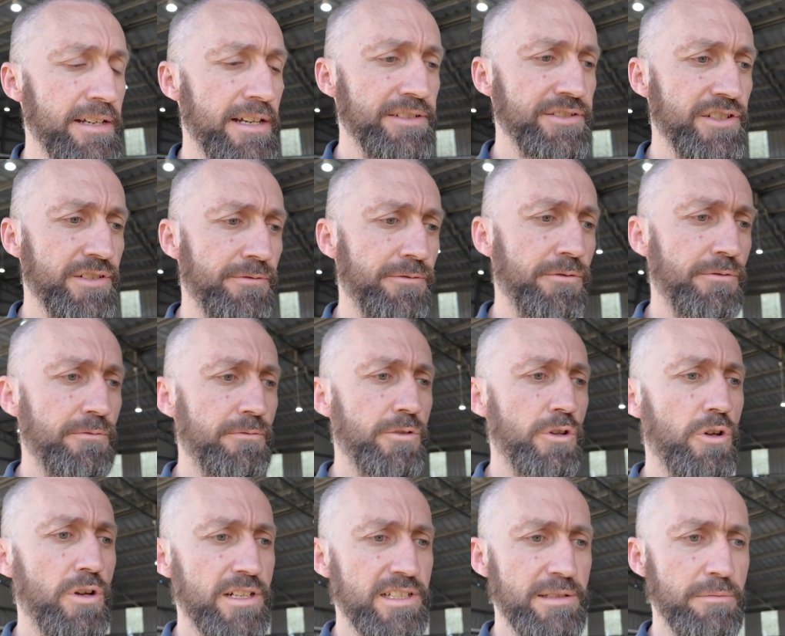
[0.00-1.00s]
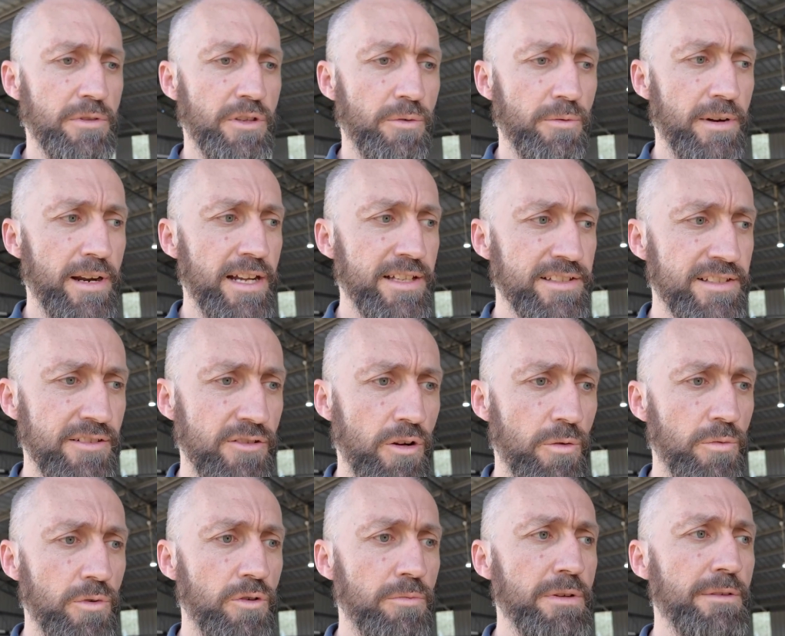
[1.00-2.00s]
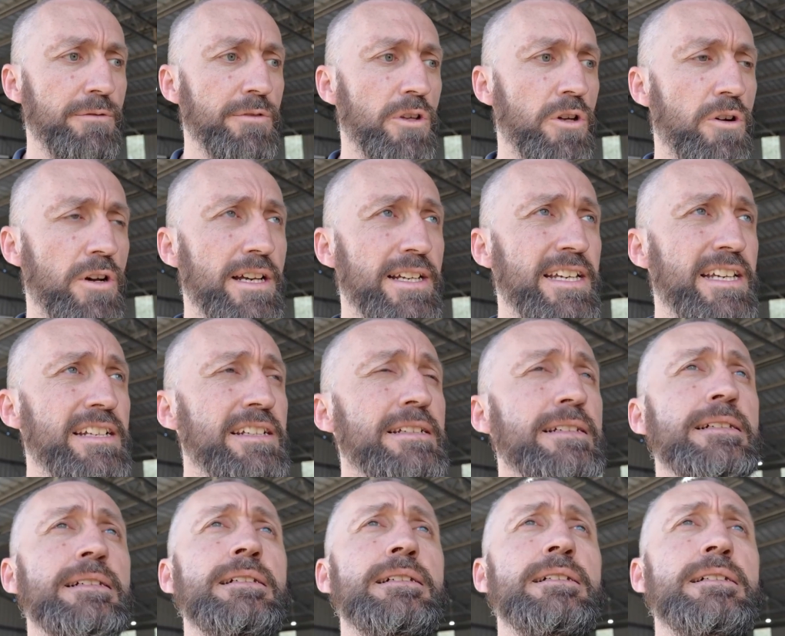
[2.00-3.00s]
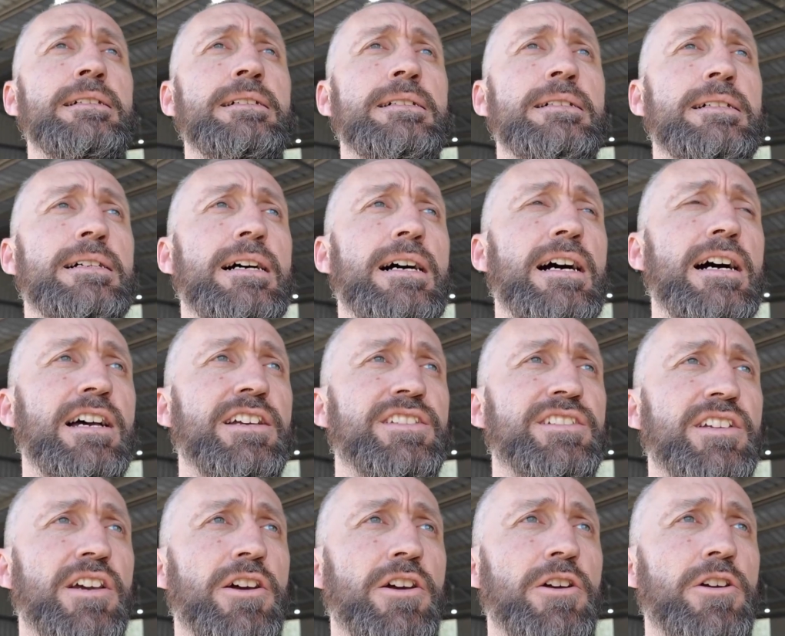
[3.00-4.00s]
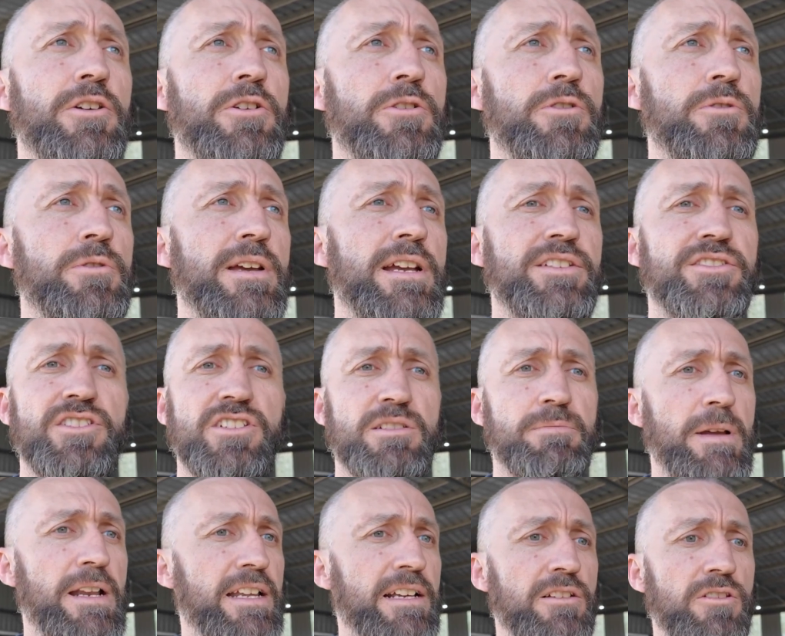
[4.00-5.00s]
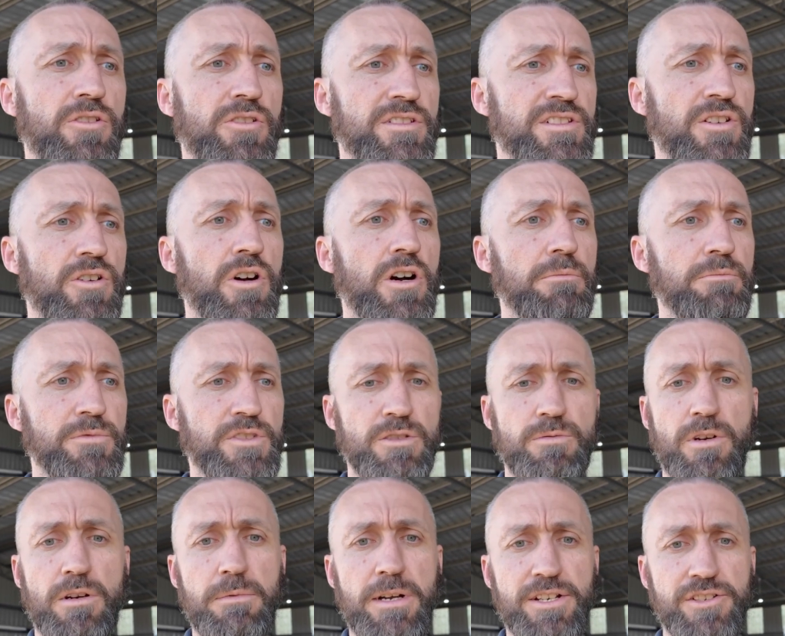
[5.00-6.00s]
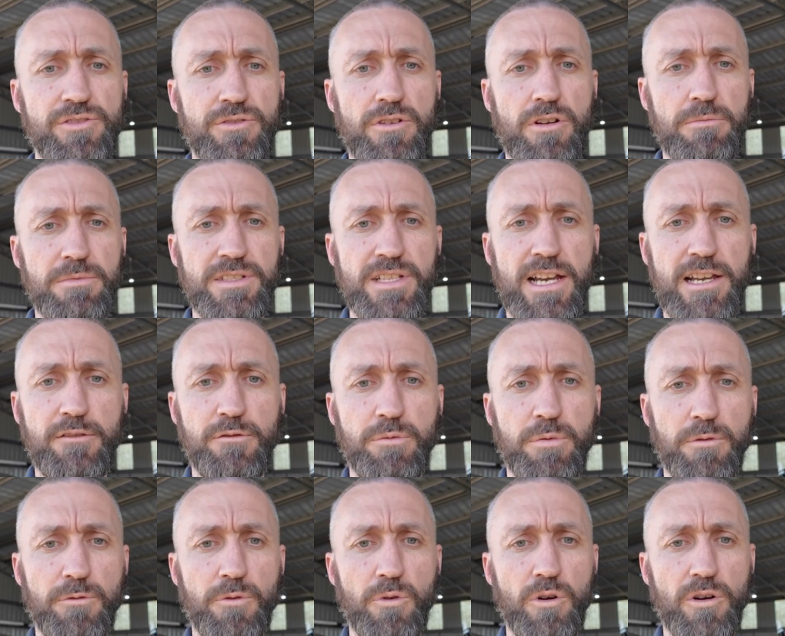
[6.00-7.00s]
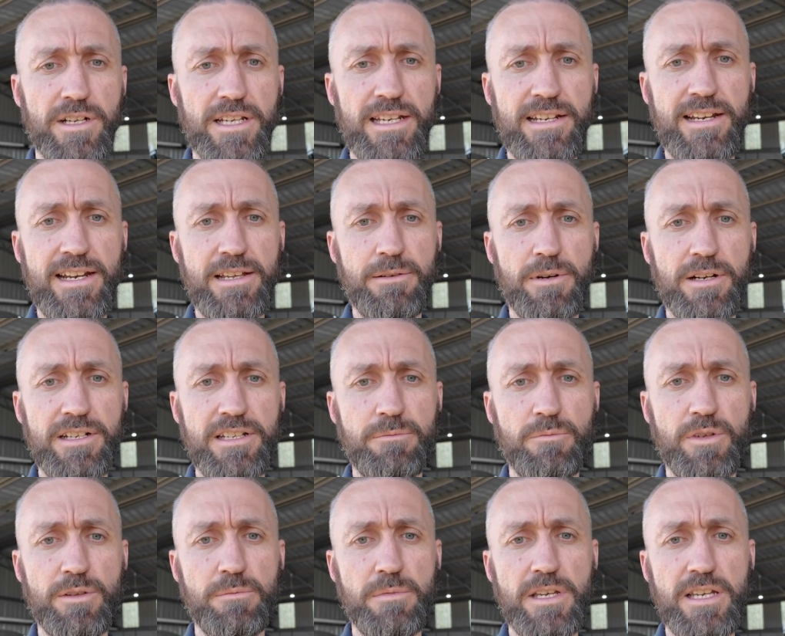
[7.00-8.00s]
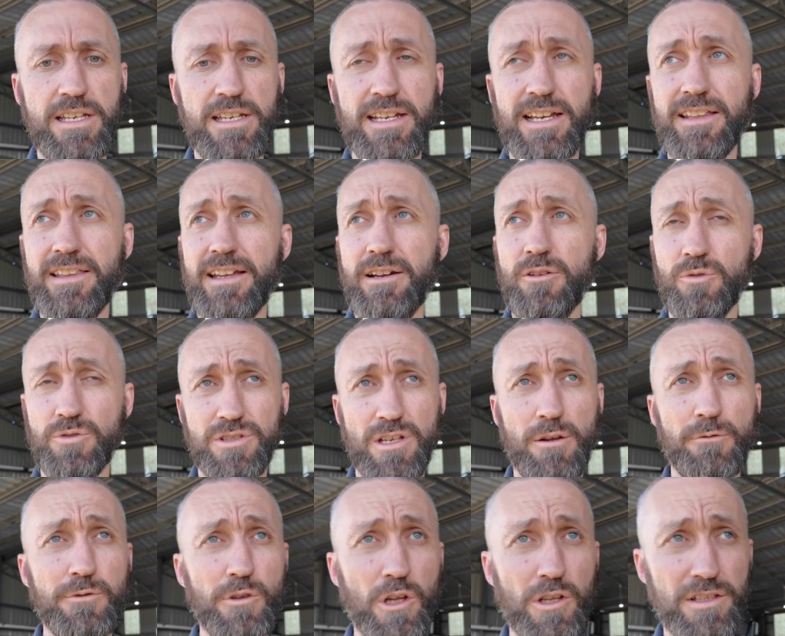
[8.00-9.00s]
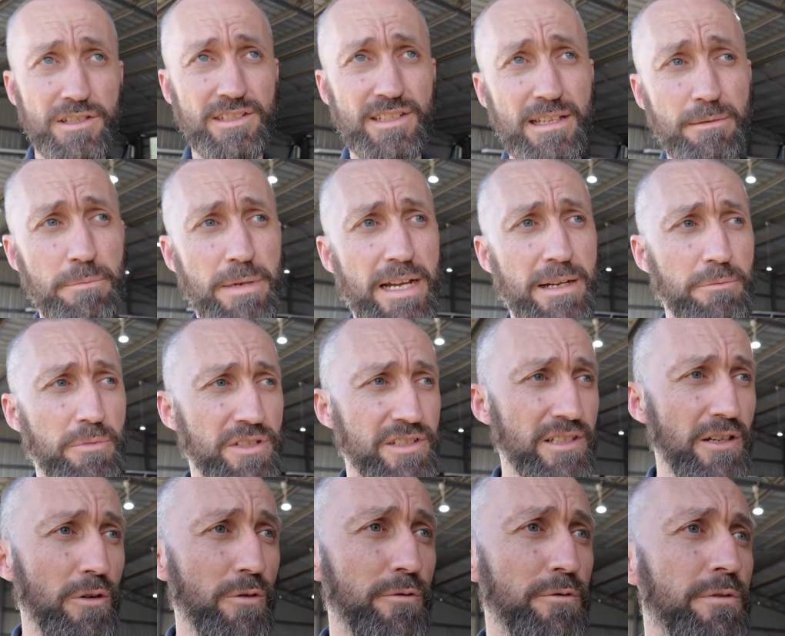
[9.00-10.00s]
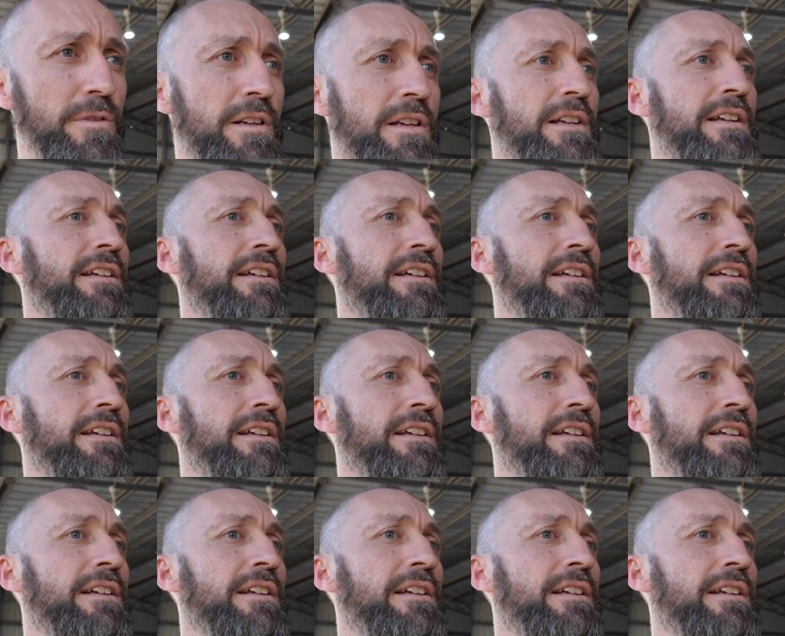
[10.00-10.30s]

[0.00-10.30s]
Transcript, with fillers: and just flying some of the routes that I will be flying in. Uh, so, and just spending a lot of time. Just want to make sure that I'm safe before I get anyone in with me, and then also fly this thing back myself.